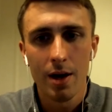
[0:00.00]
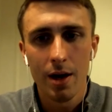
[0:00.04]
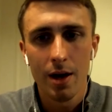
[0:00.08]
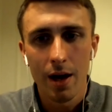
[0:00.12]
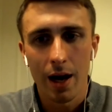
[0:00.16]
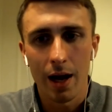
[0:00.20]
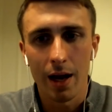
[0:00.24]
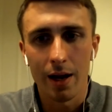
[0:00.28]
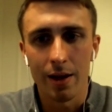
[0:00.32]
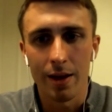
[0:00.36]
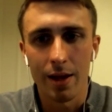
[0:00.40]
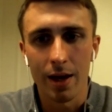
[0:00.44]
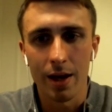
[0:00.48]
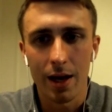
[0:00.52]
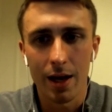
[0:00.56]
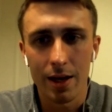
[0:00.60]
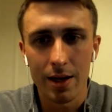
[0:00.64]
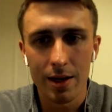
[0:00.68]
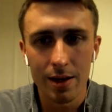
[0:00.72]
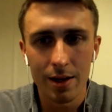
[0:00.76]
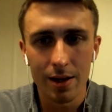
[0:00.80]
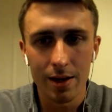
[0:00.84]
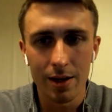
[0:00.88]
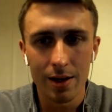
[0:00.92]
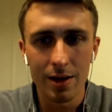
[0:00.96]
and that
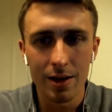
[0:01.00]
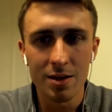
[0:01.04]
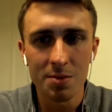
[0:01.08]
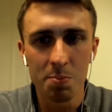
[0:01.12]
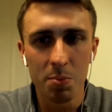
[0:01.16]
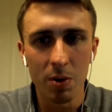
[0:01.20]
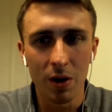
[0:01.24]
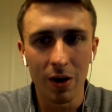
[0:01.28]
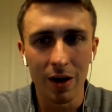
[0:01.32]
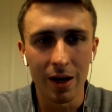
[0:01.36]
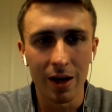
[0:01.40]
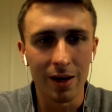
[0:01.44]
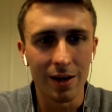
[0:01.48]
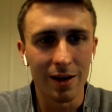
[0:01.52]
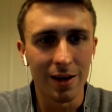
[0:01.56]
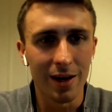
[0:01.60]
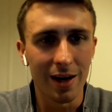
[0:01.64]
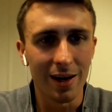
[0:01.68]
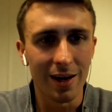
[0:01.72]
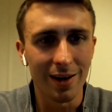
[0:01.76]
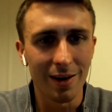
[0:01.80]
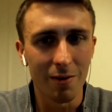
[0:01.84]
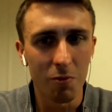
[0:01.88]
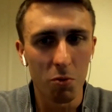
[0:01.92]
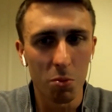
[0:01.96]
is by
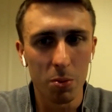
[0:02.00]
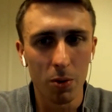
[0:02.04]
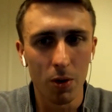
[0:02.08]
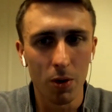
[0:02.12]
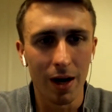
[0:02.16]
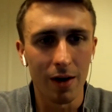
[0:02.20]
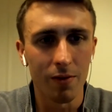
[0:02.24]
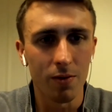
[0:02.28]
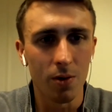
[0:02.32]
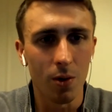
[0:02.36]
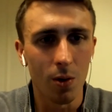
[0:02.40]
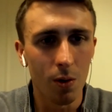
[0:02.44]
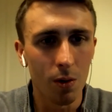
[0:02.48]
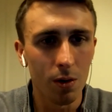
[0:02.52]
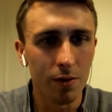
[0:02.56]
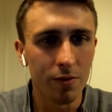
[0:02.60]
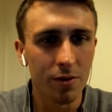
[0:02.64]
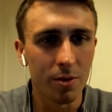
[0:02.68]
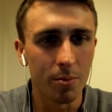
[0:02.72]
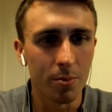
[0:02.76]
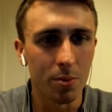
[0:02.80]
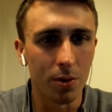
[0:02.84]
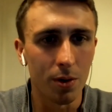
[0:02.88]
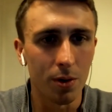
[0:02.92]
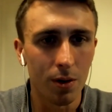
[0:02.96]
letting Liverpool have all of the
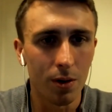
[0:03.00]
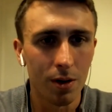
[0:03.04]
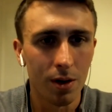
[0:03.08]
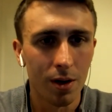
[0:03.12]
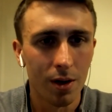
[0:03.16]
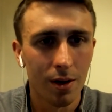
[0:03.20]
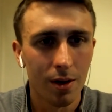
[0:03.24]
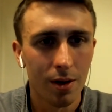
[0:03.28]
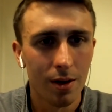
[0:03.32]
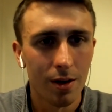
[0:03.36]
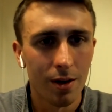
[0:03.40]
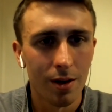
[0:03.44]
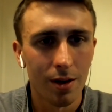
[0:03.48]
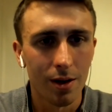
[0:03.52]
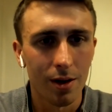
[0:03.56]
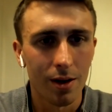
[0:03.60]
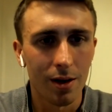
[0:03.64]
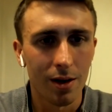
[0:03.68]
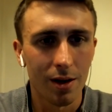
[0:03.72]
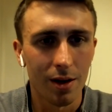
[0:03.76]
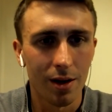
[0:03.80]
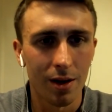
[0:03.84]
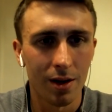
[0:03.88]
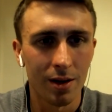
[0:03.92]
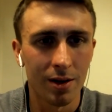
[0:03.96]
ball
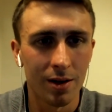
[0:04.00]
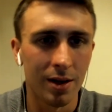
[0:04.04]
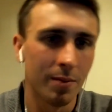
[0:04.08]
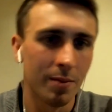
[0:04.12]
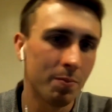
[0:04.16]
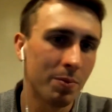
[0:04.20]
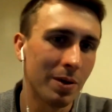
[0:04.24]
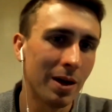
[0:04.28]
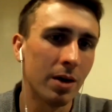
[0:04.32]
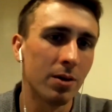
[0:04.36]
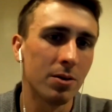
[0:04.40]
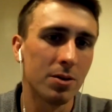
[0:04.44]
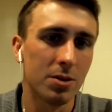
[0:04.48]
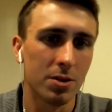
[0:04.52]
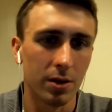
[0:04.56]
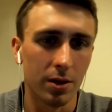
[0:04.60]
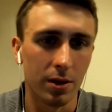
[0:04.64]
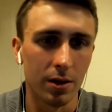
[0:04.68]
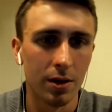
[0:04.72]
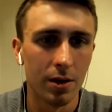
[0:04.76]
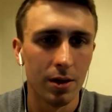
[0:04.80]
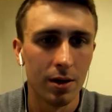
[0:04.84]
and then pouncing,